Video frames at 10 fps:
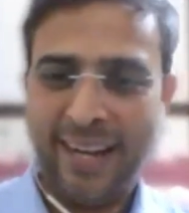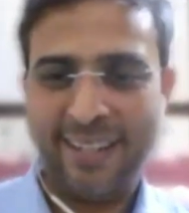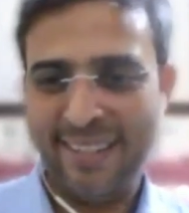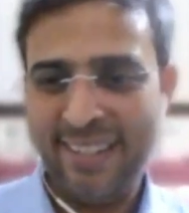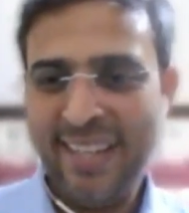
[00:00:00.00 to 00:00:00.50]
doing
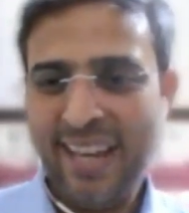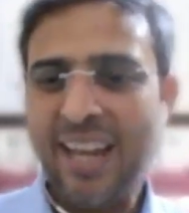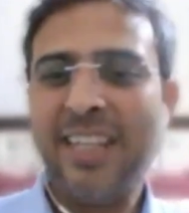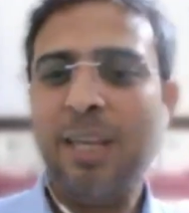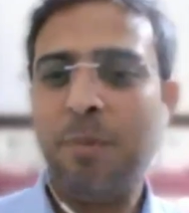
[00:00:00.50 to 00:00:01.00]
that
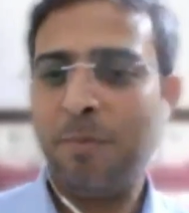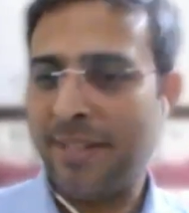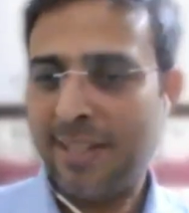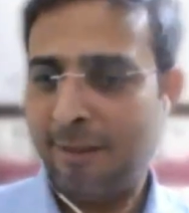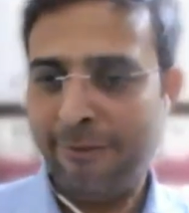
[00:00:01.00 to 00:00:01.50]
and
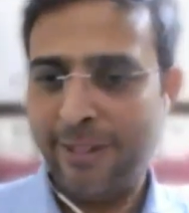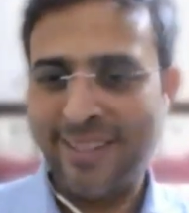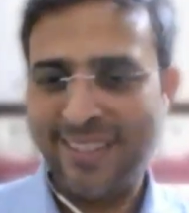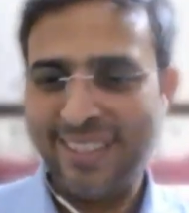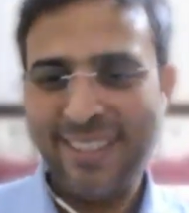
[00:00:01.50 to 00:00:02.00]
keeping myself
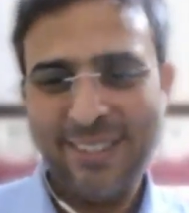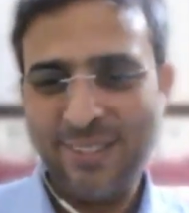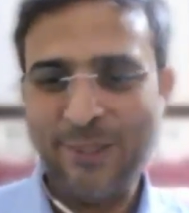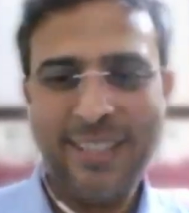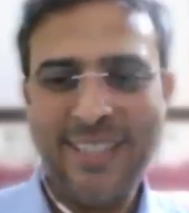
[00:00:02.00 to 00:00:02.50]
fit.
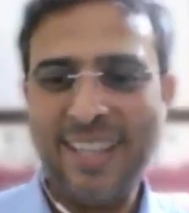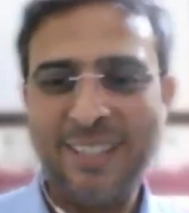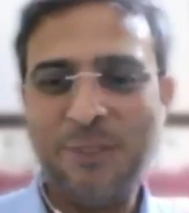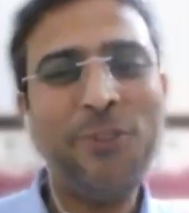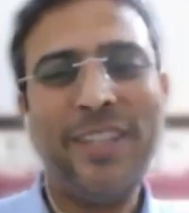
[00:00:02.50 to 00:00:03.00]
So
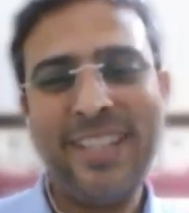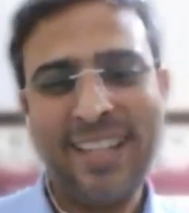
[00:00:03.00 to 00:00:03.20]
these are the two